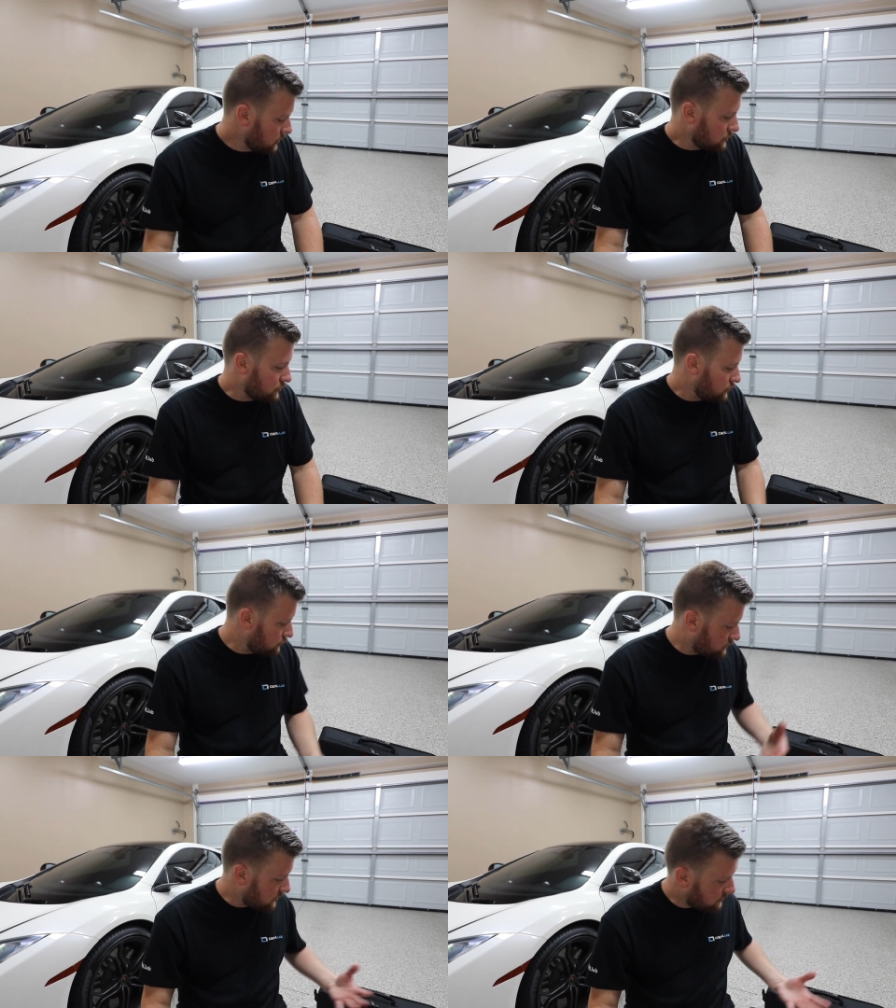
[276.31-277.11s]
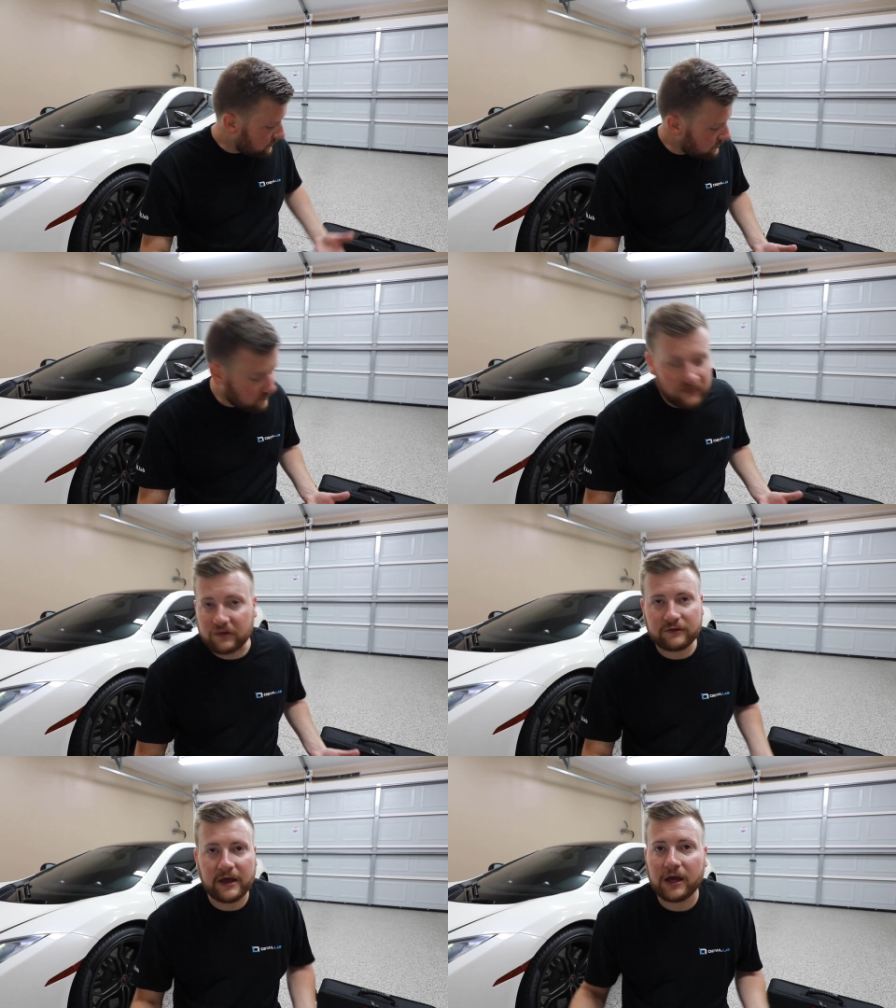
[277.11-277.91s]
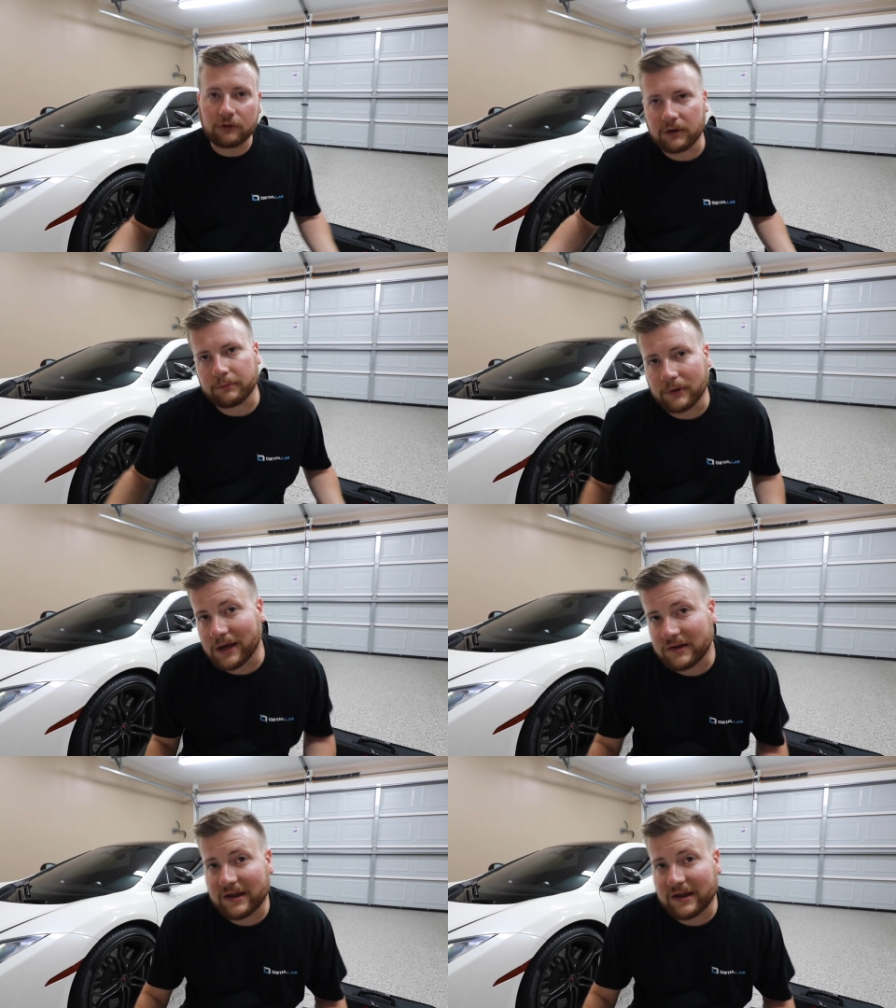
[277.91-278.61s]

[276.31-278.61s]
You're using these Scan Grip lights.